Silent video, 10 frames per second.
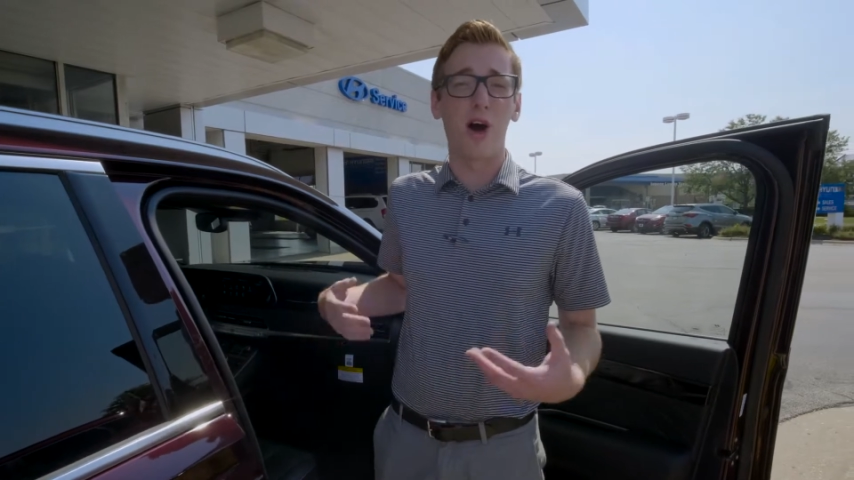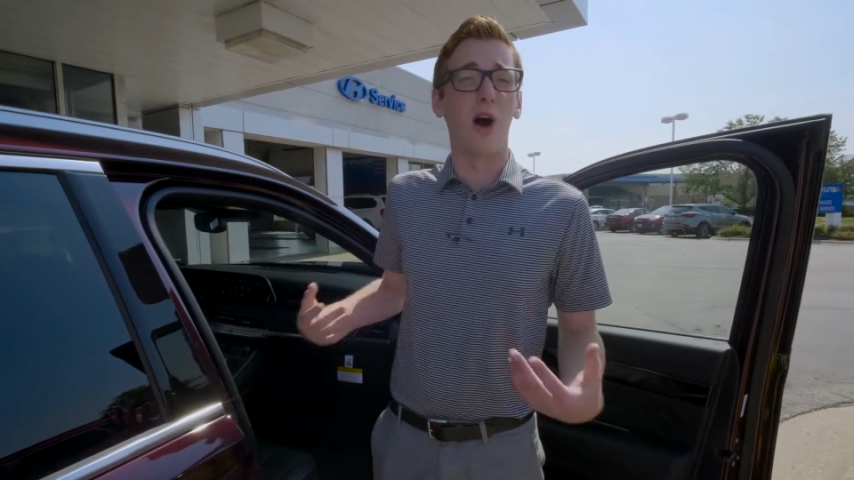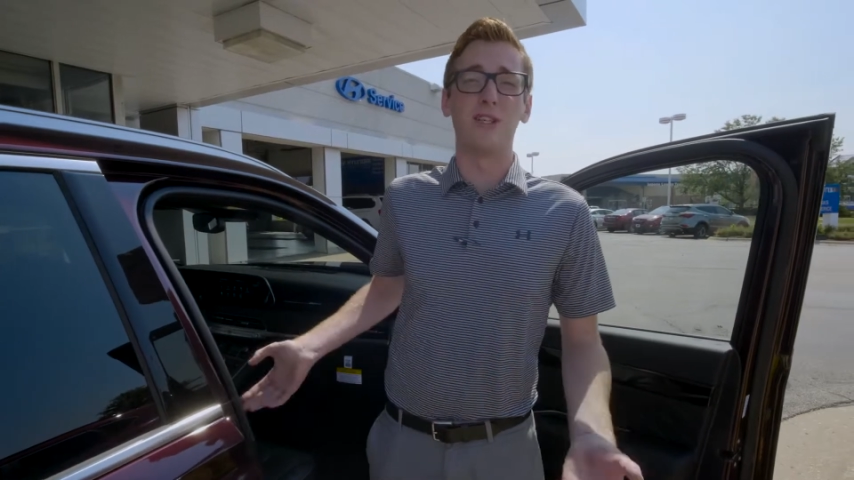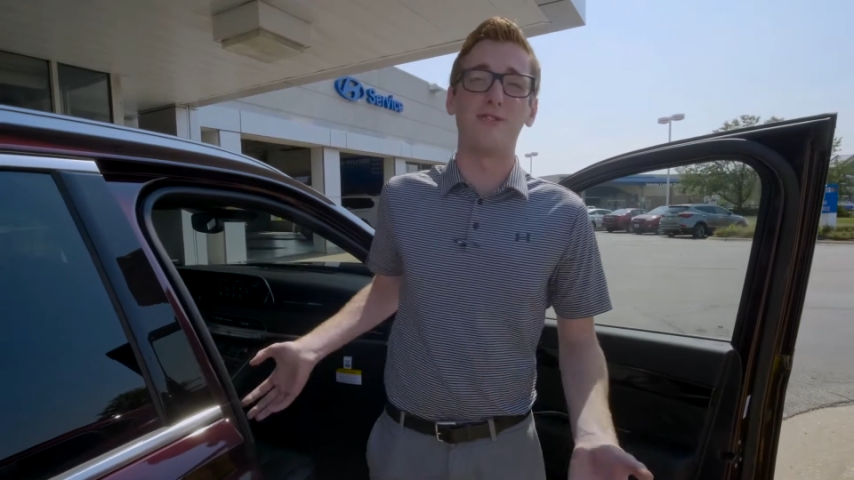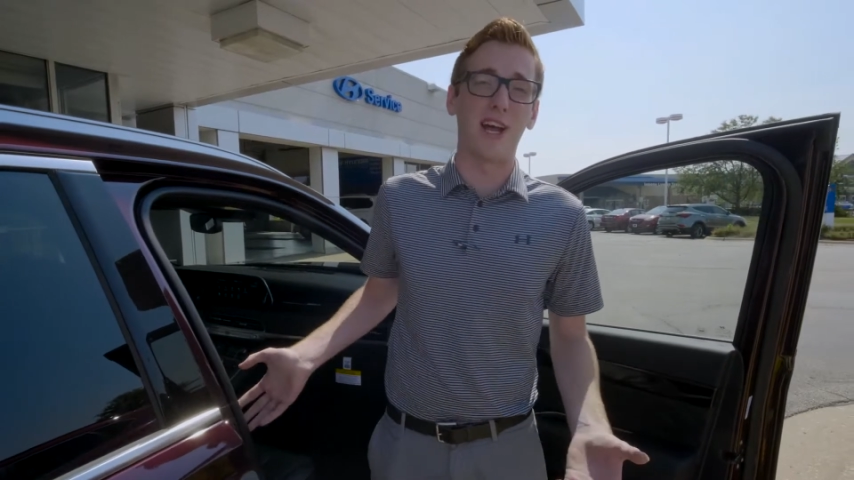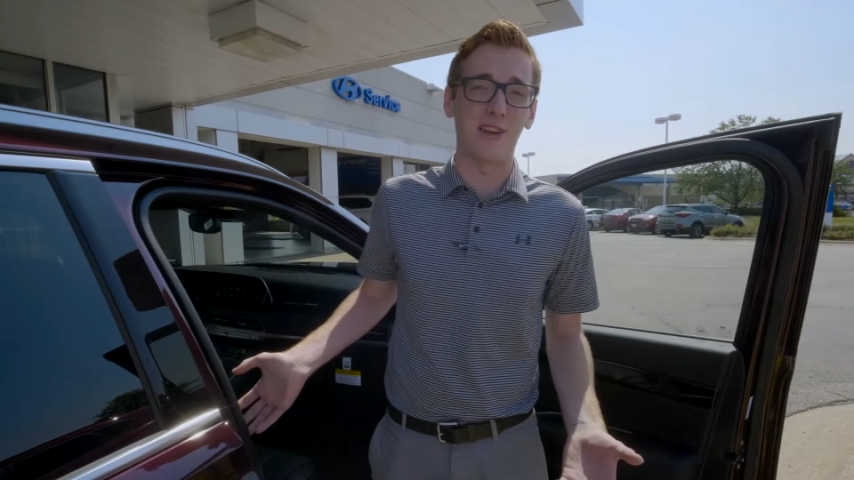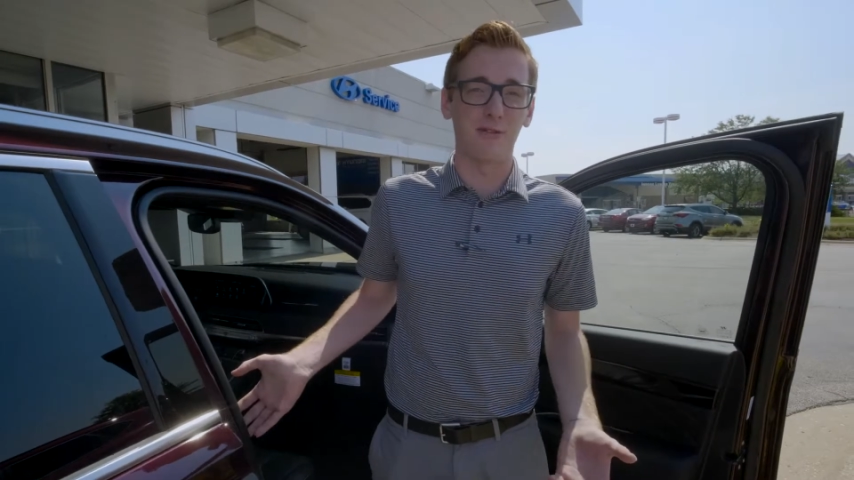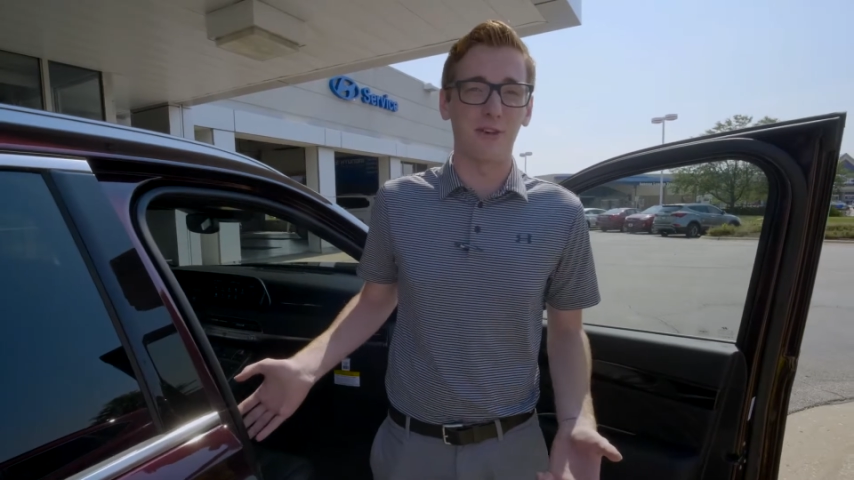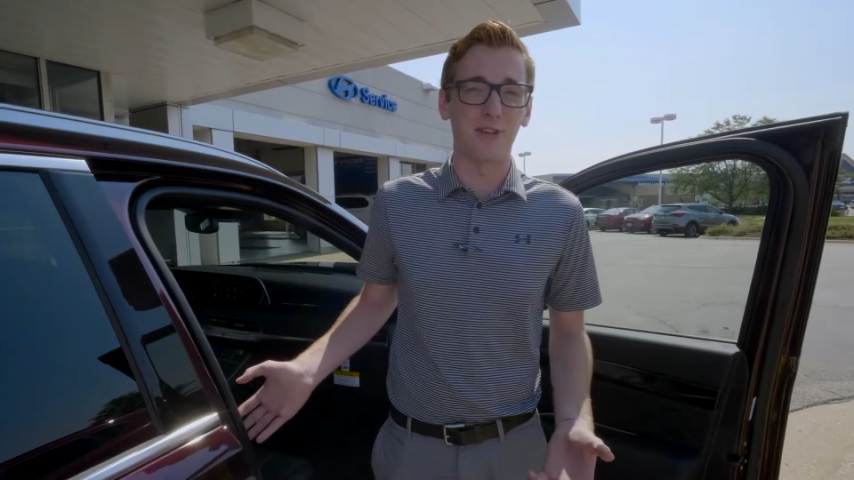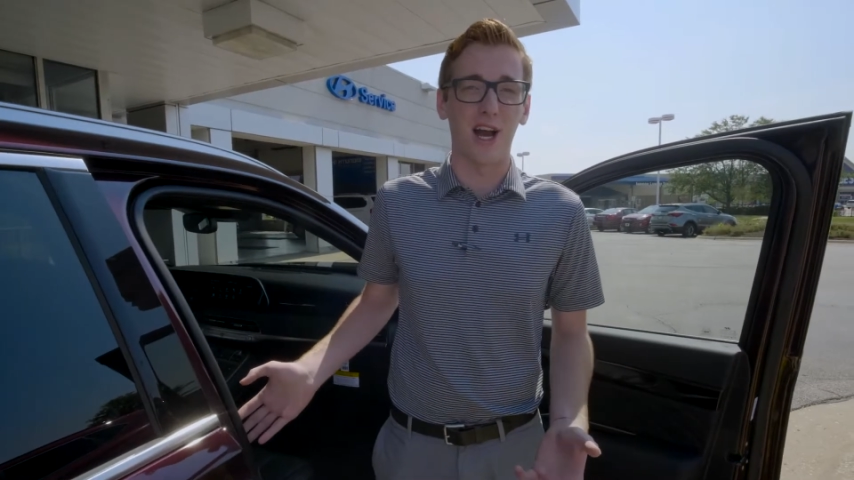always fighting
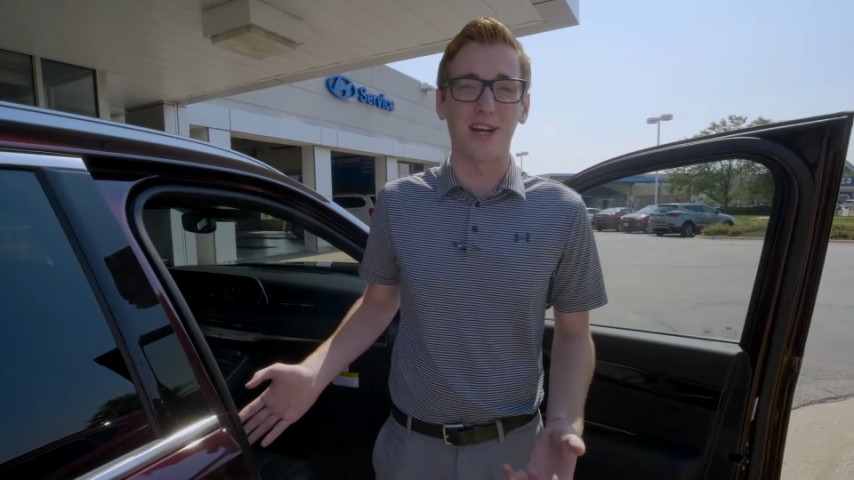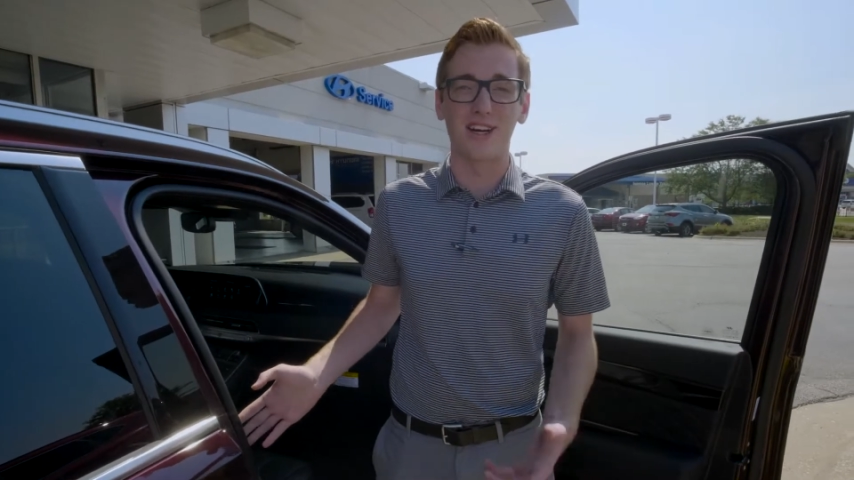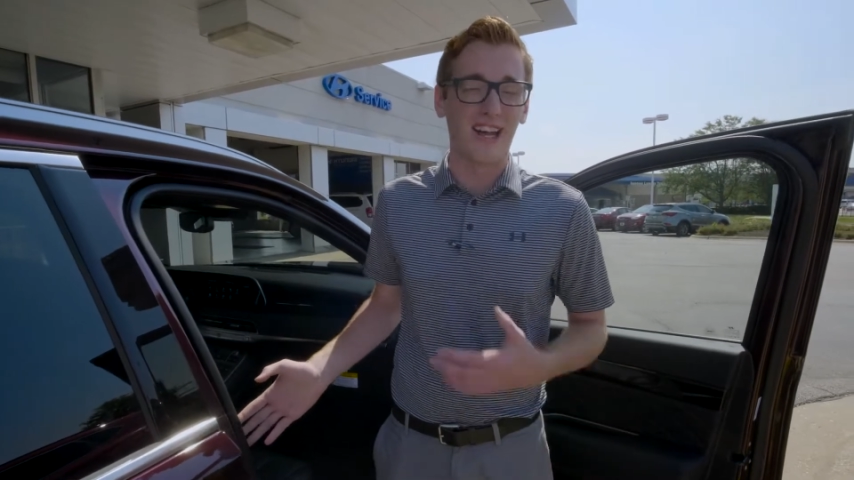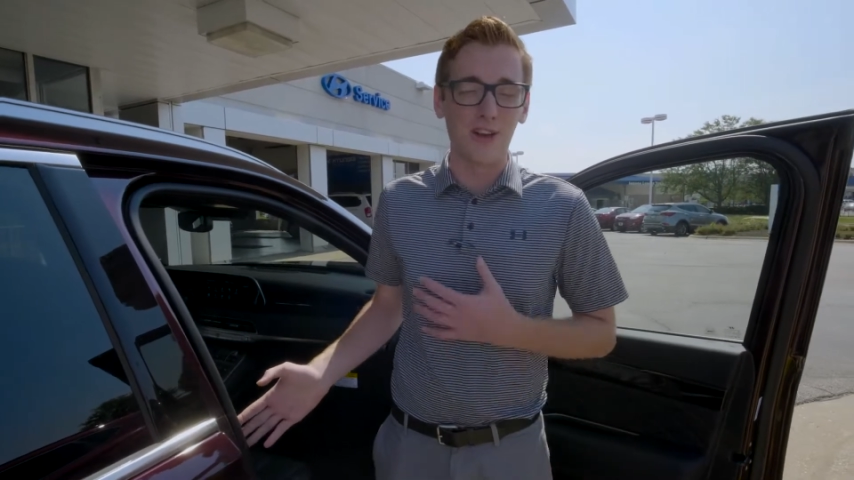for a shotgun.